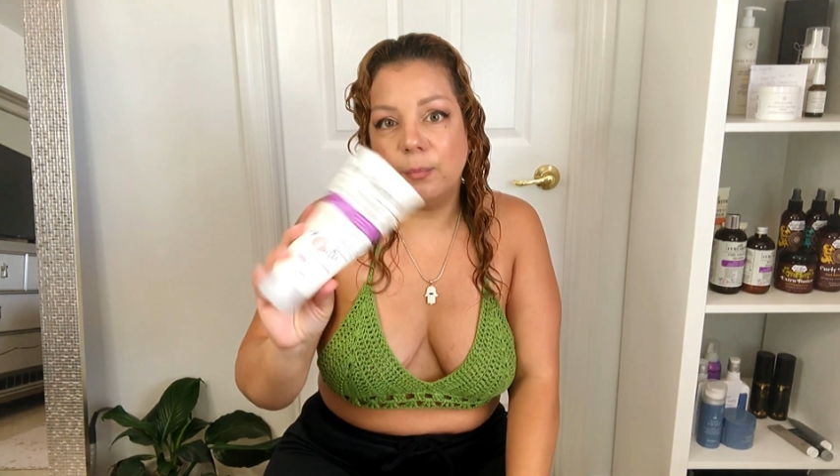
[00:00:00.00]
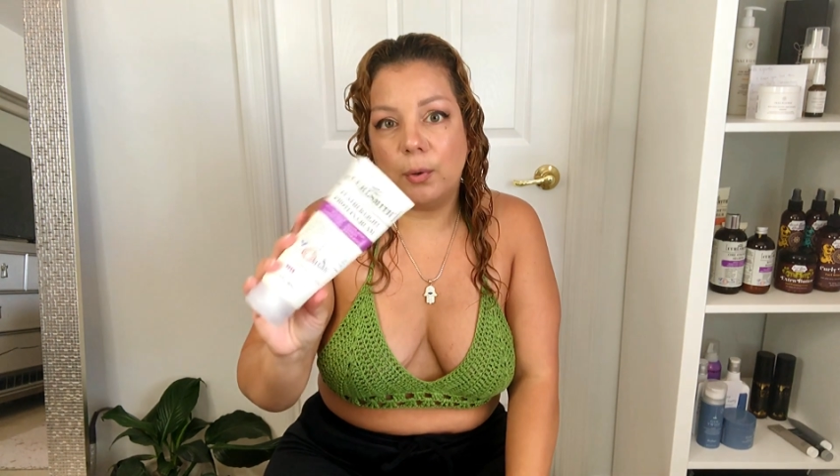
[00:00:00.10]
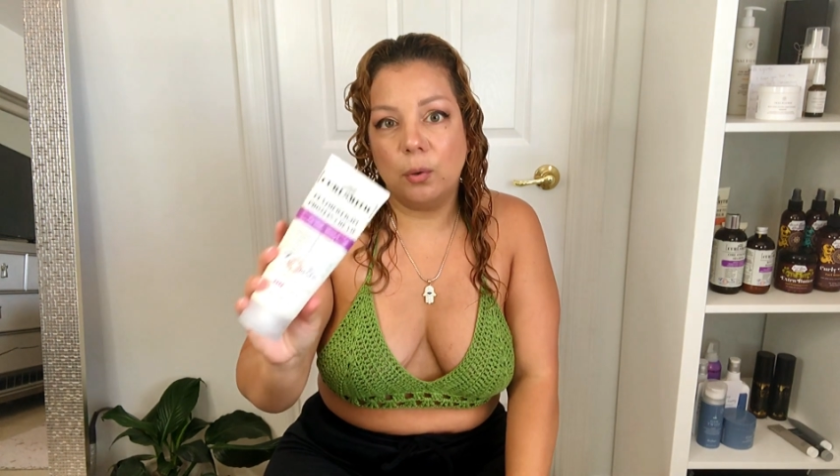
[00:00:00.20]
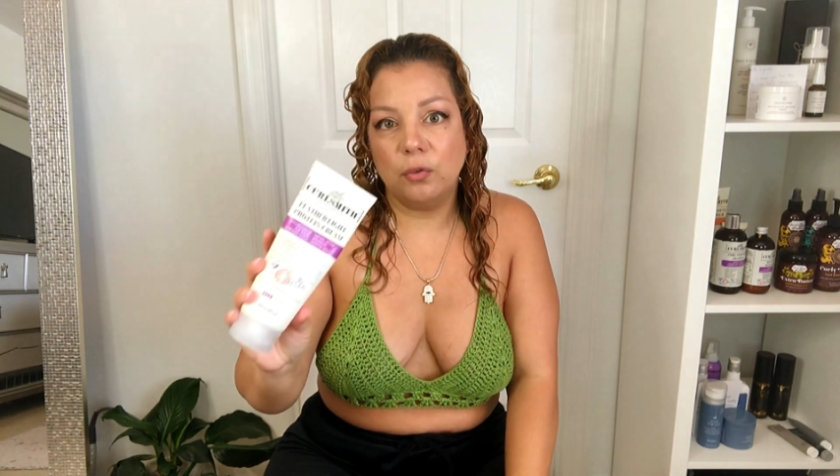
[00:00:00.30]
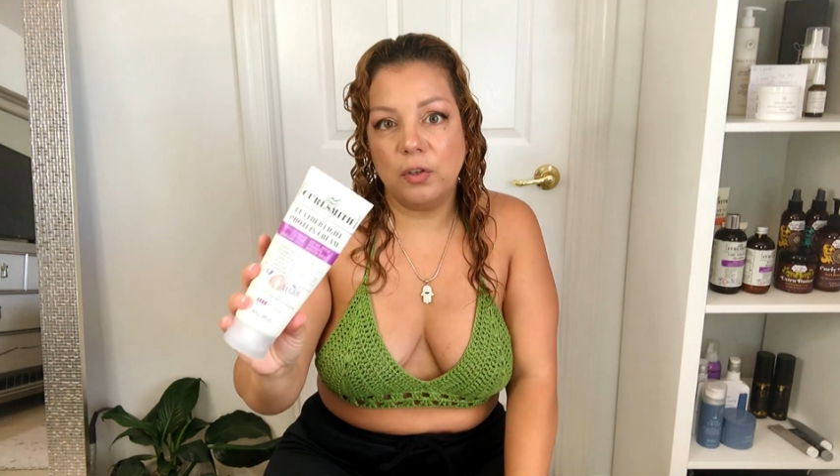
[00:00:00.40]

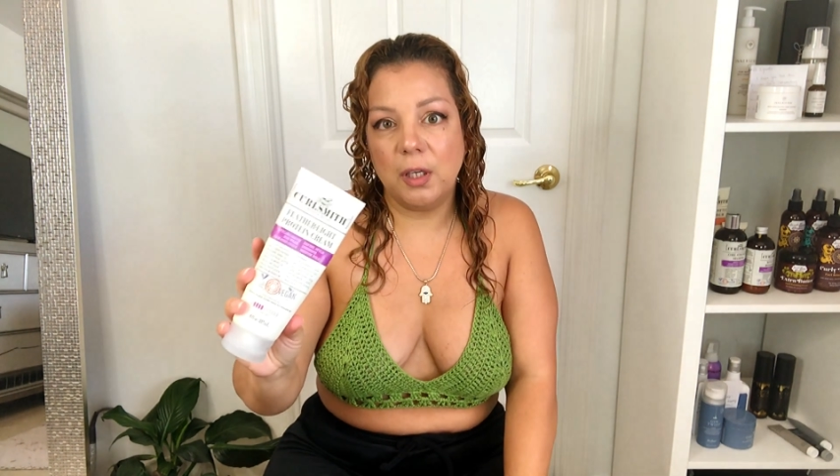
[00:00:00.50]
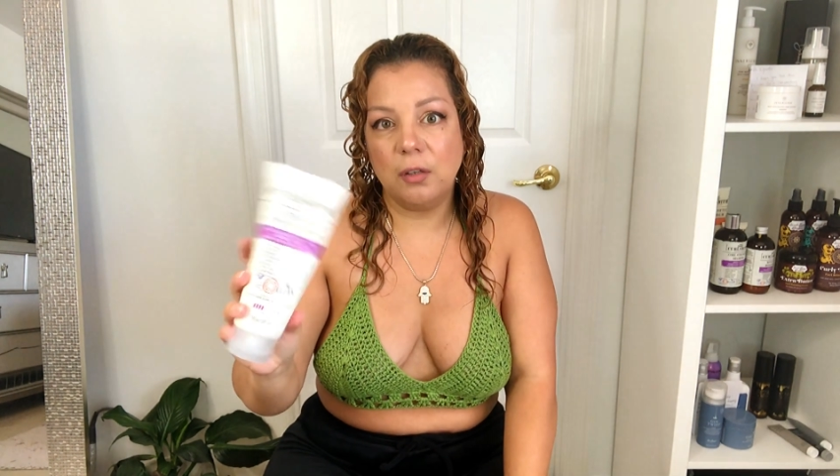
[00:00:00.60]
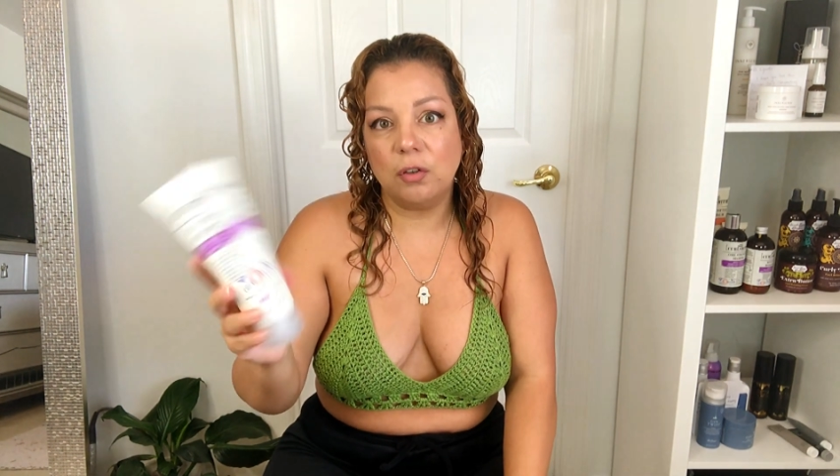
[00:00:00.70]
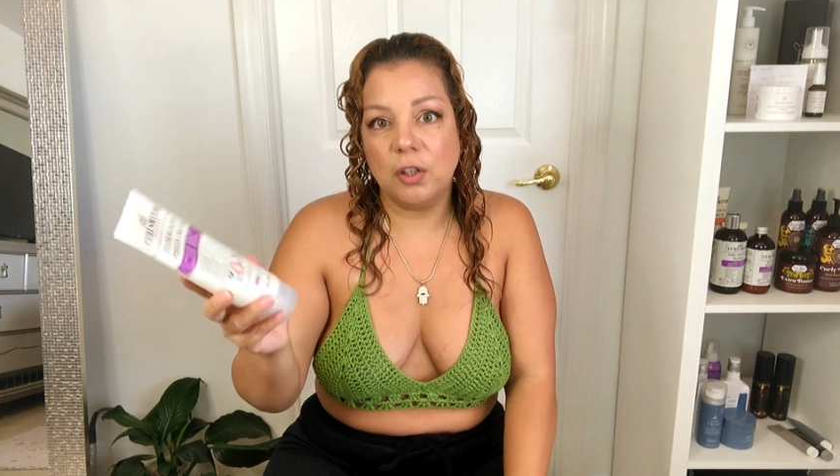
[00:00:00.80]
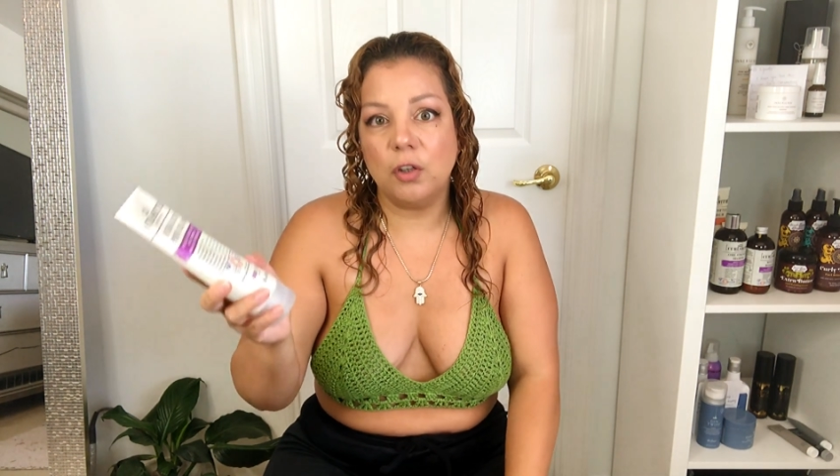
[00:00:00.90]
protein.
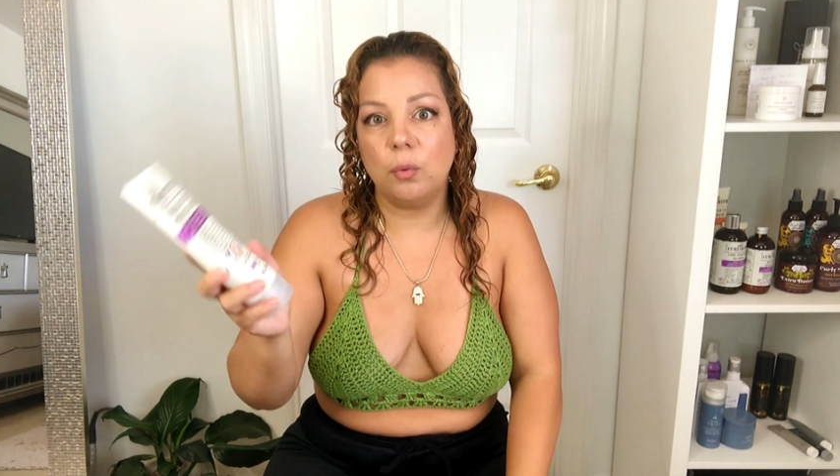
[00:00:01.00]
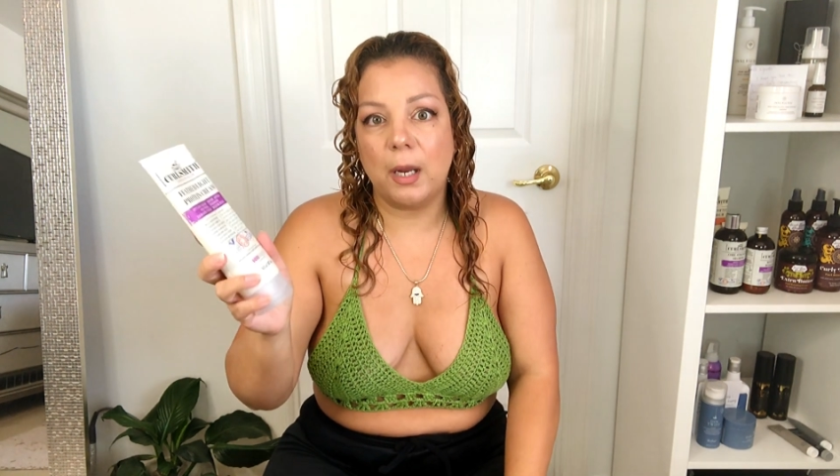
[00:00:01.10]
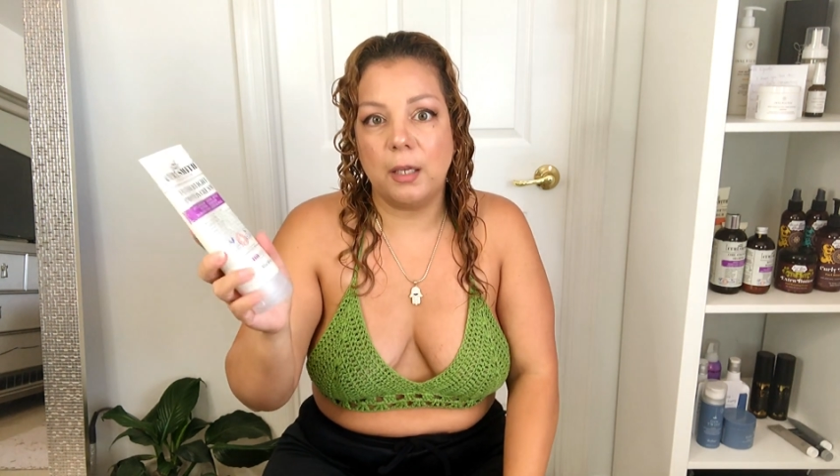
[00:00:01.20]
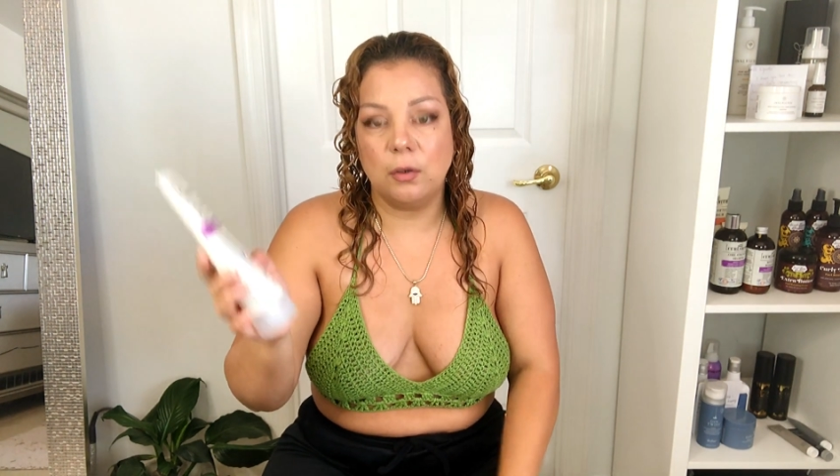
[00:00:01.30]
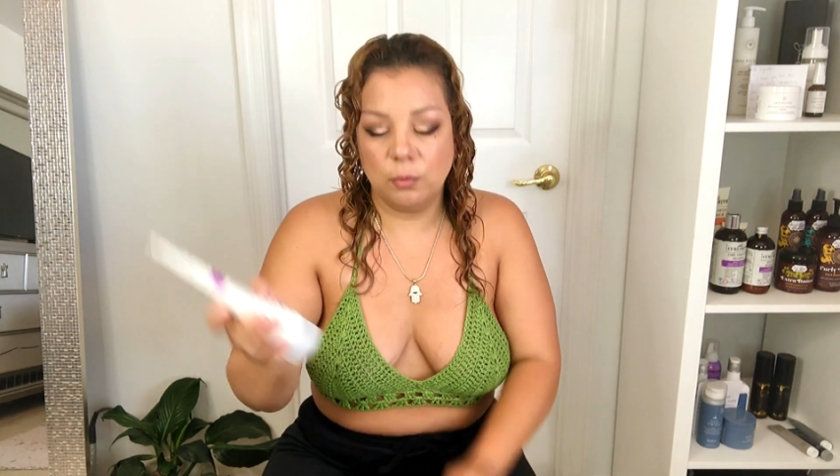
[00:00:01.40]
So this is what
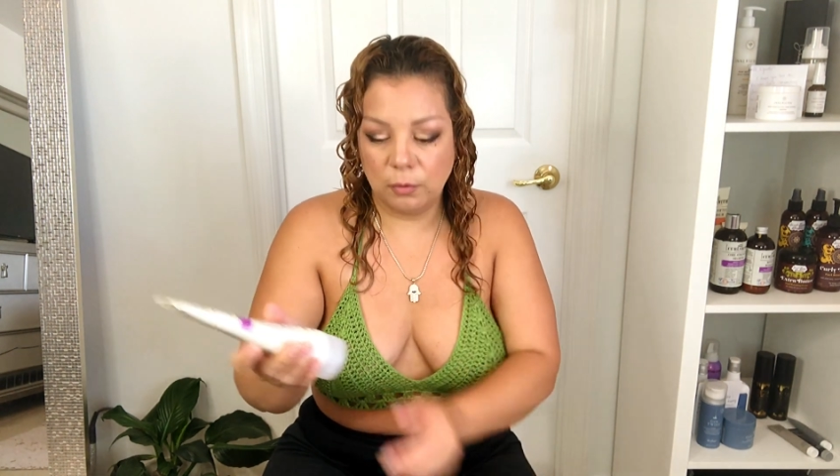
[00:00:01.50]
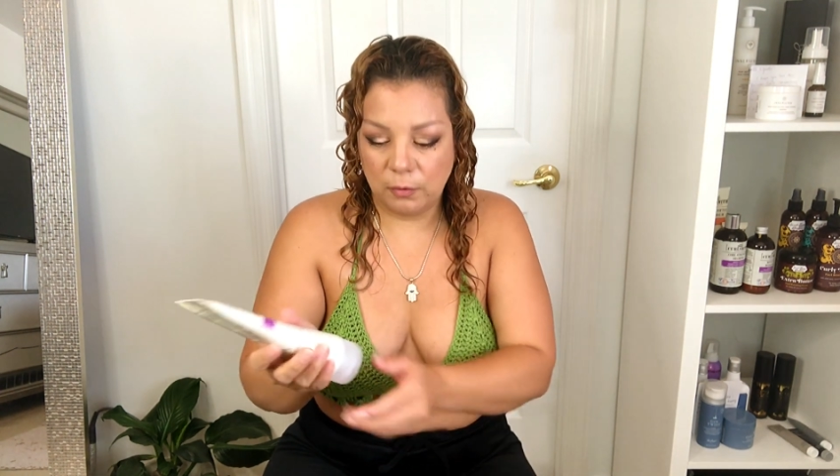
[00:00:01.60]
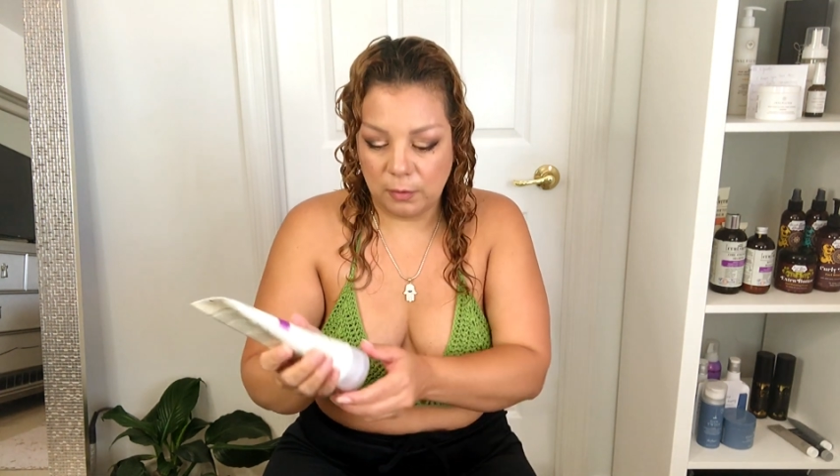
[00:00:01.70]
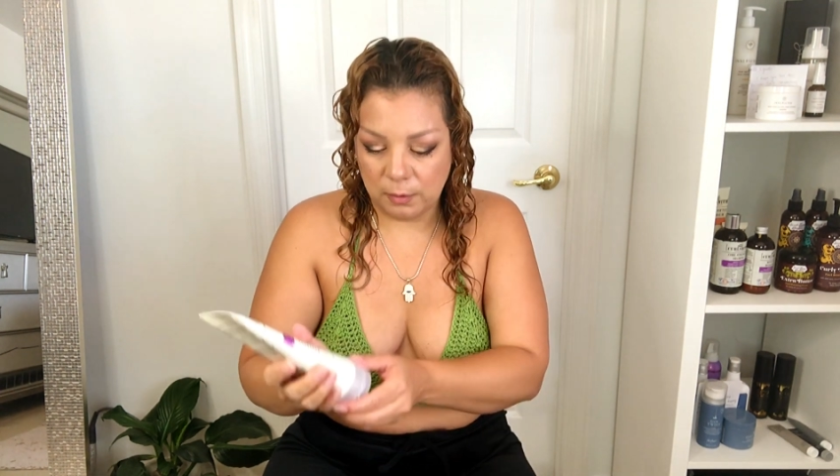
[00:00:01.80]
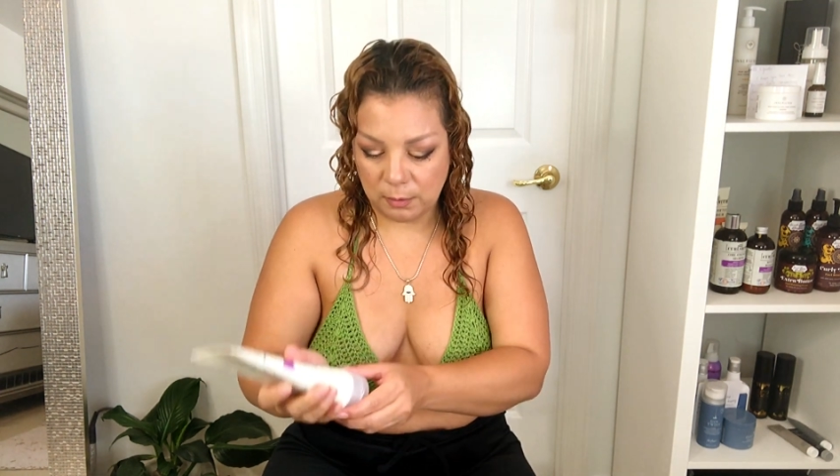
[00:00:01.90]
I use.